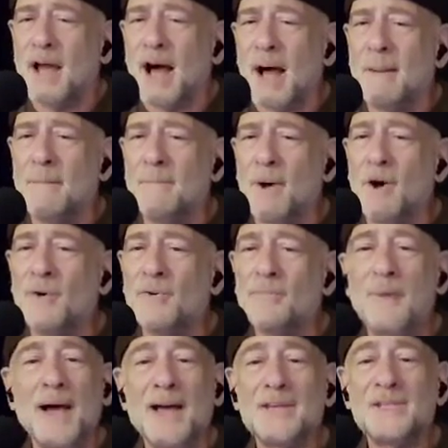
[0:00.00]
I'm on
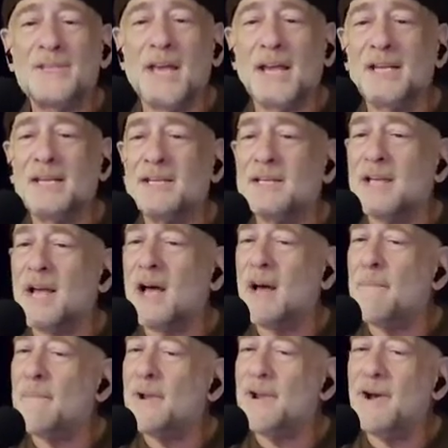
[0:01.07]
my second
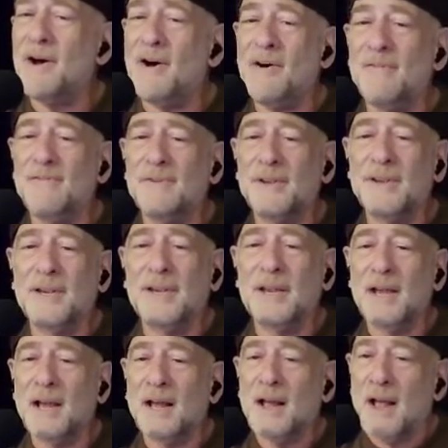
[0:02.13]
cup of coffee,
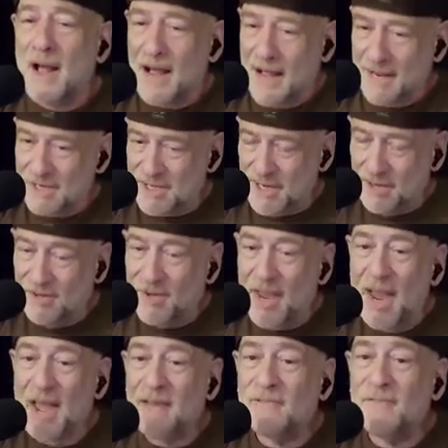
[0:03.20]
I still
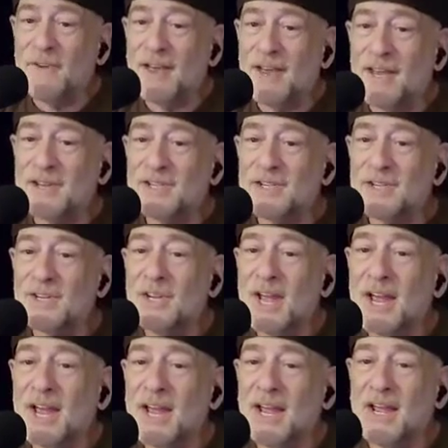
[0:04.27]
can't face the
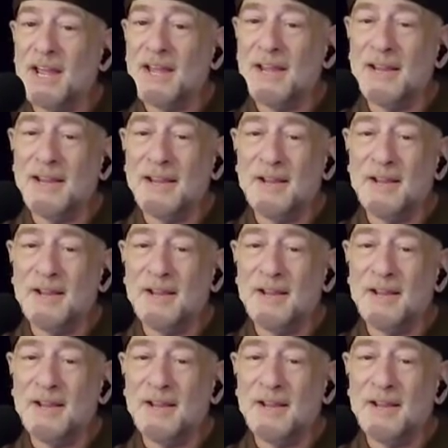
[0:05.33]
day.